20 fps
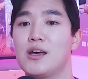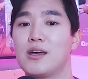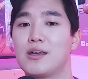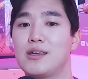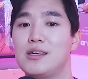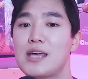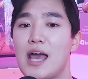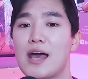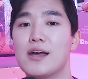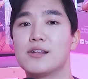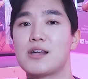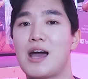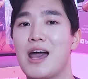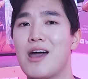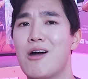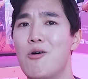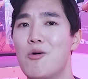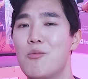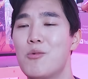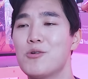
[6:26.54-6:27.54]
Like, yes, I
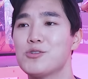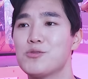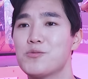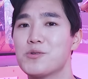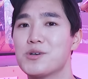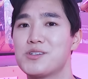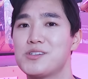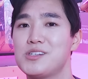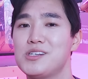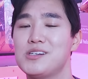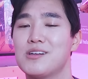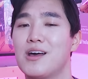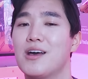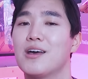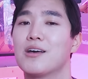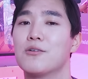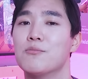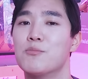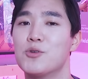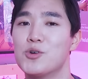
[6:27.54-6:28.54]
almost want to see
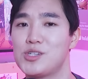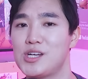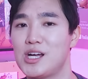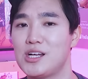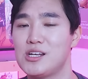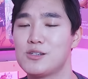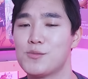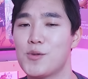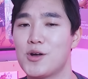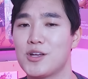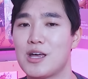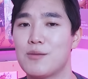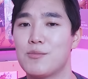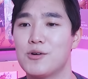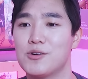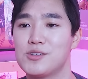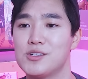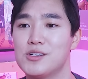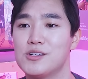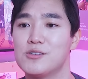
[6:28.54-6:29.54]
like Mercedes Moné
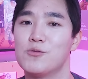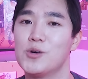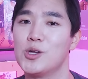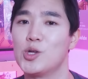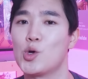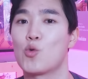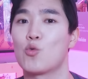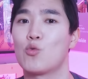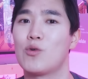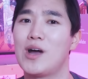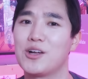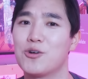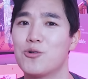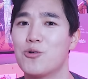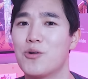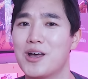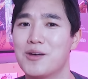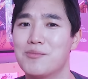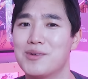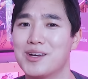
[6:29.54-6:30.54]
versus Willow right
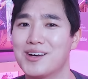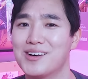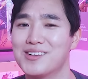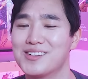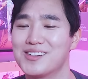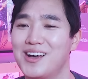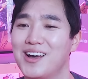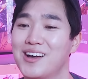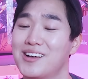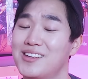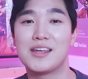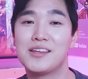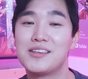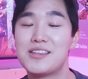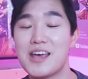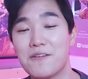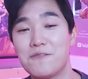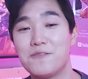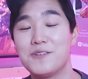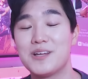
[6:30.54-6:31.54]
away because like they
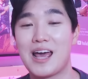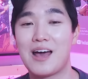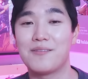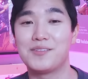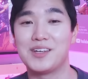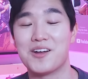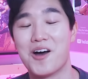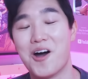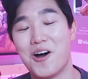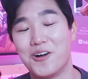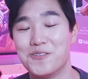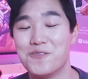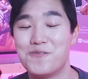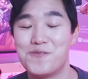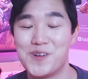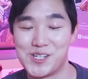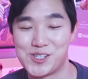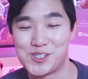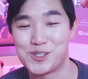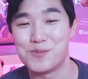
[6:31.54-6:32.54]
definitely have that
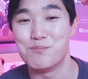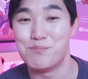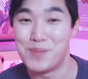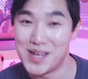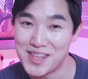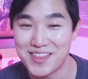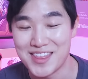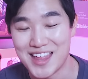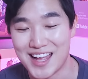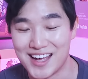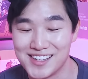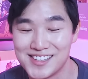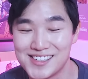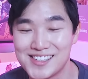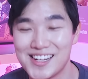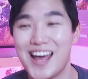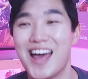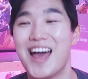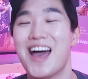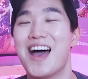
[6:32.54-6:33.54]
unfinished
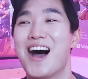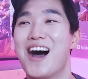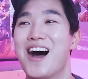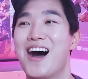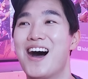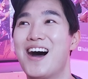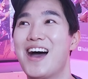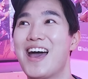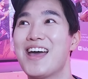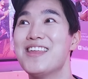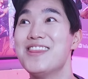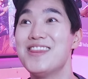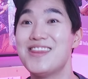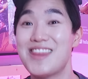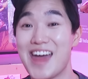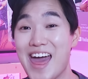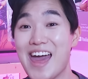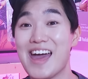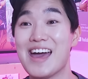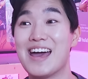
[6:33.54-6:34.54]
business. Uh, and
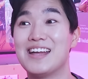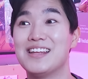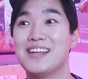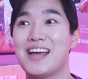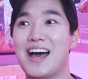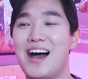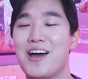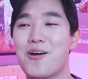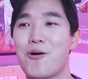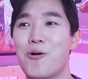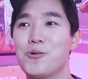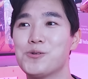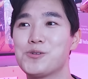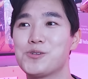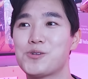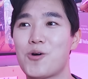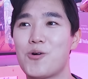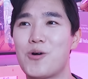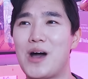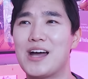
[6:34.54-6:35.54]
then I
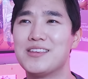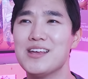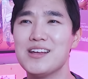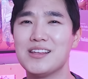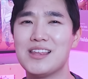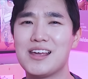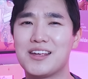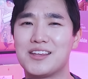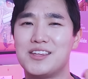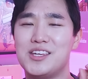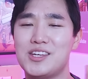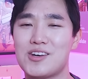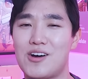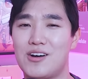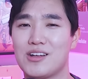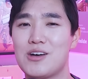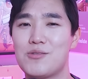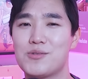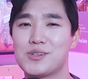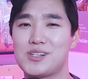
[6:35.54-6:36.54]
also, I think like
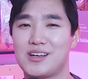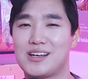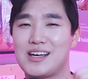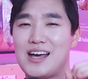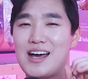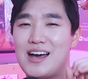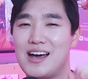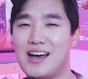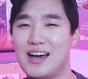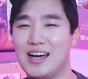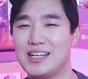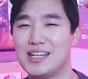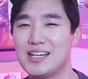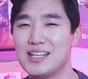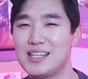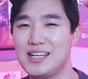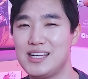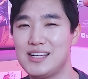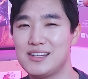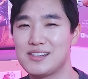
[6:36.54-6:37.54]
Deonna was like kind
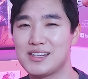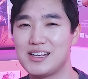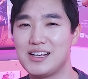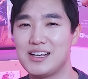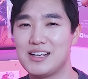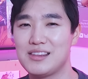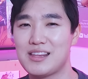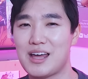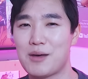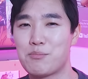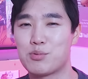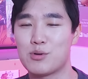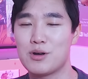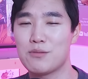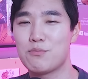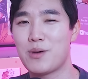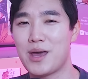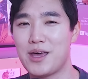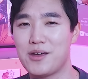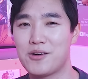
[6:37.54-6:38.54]
of teasing that
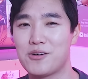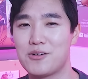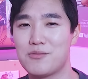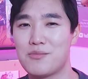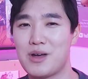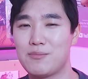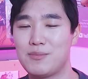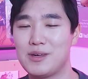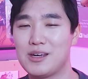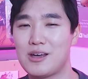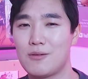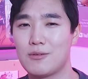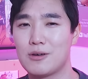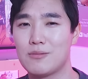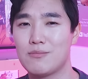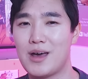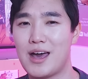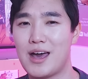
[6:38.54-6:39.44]
Britt Baker might be coming